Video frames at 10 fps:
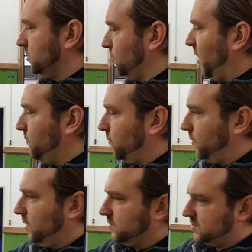so
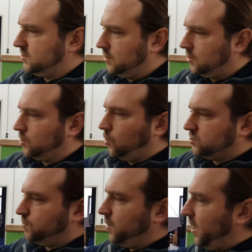everything is
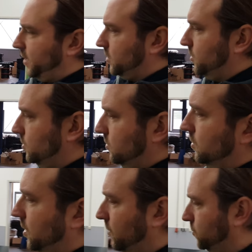gloss black,
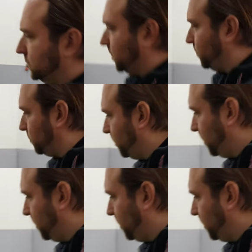like for example